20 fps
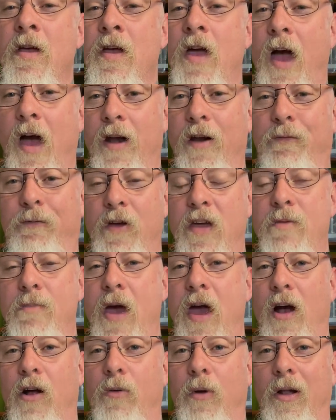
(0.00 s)
and a
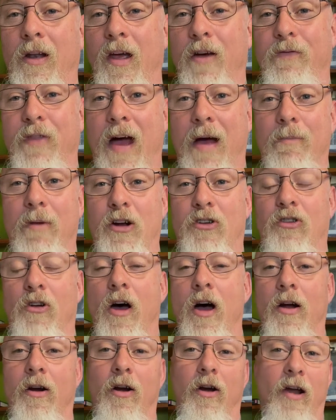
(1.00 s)
female will live that much
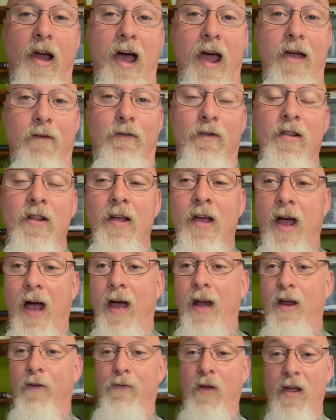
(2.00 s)
longer life.
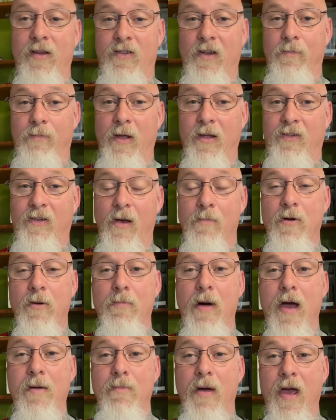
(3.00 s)
And if it ends up that some of
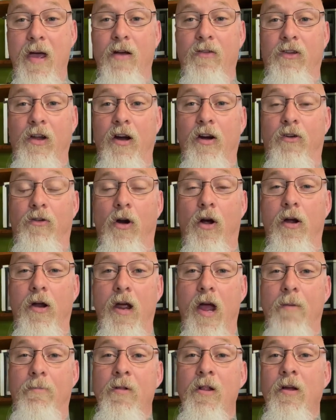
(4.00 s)
my males that are
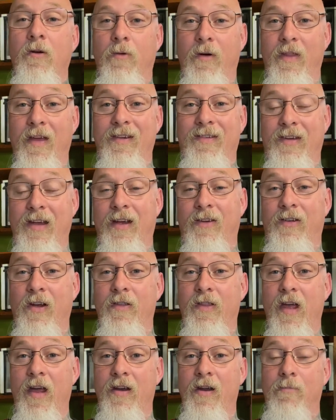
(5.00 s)
growing up, when they sex out
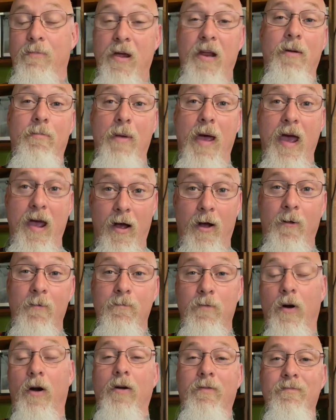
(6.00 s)
and they end up being a male,
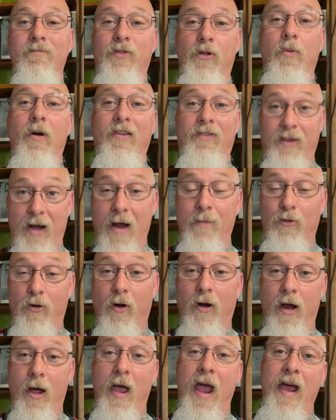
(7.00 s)
or the ones that I'm
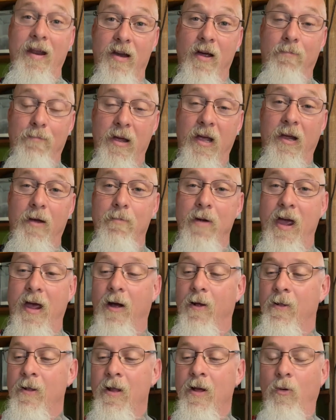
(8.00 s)
growing up end up being a
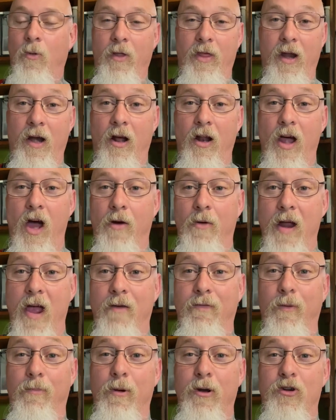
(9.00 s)
male, well, then I'll already
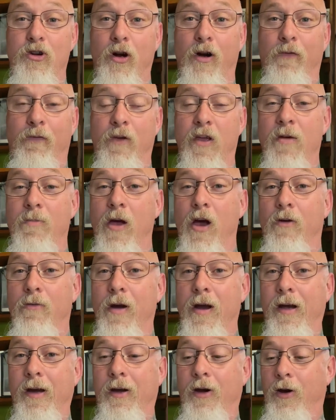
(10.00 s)
have a mature female
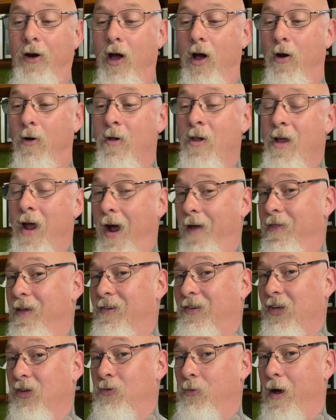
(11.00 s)
ready to go. And
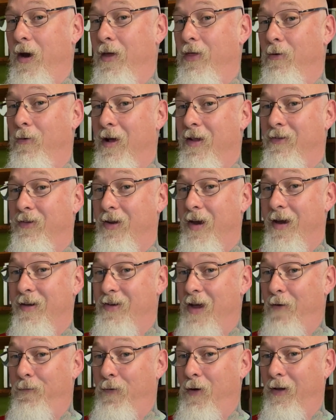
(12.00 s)
this is one of the ones that I
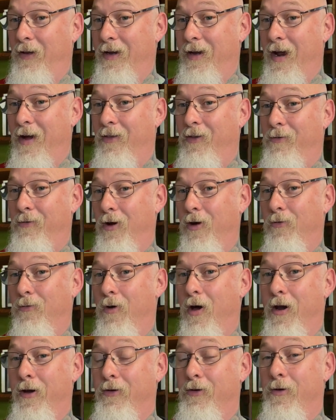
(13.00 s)
definitely down the road
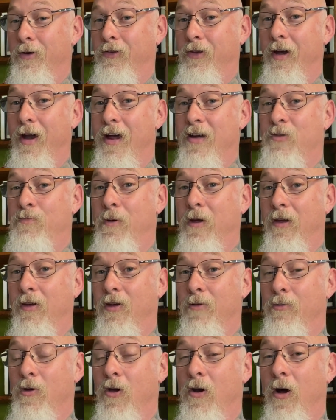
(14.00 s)
want to do as a nice big
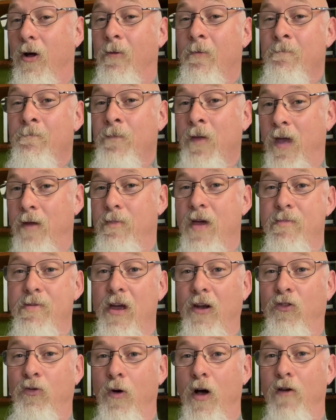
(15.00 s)
communal, and maybe
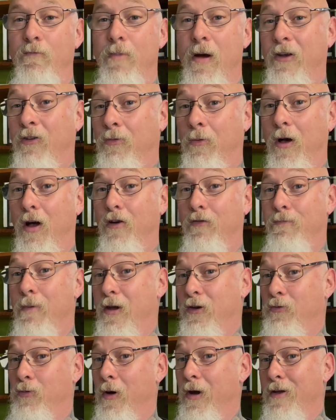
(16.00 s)
a 12 by 12
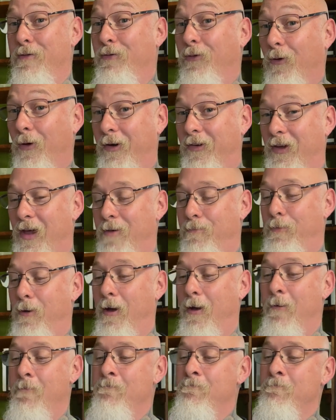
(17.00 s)
by 24 type
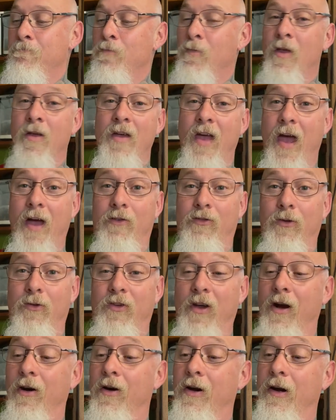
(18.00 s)

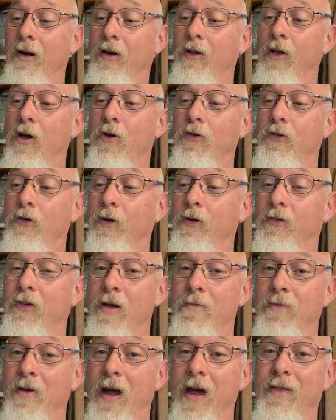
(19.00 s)
Exoterra enclosure or
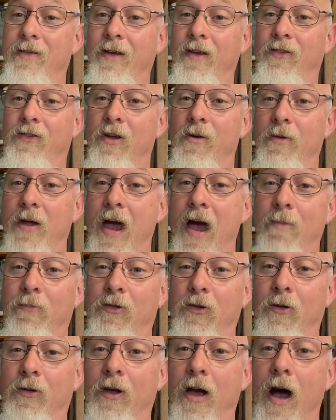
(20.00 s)
something. I think it's going to be
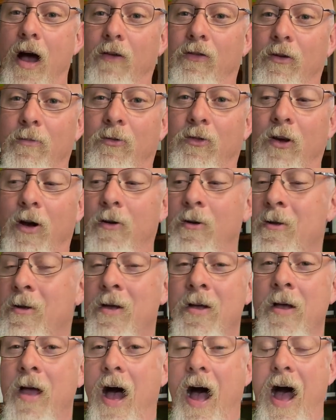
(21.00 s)
absolutely awesome. So
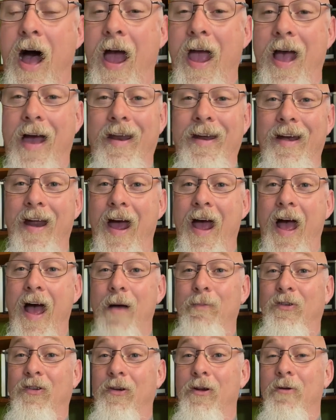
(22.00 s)
I had an
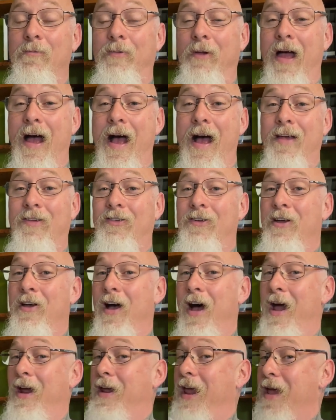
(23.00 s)
absolute blast.
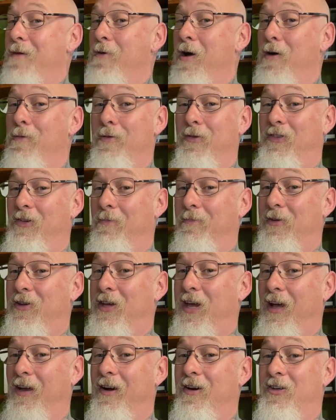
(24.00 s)
I came home with some
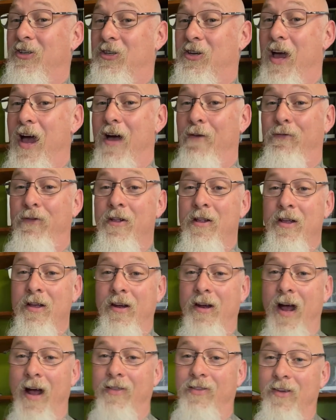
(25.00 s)
killer stuff.
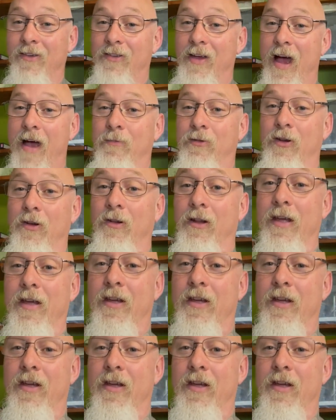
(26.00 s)
Got this absolutely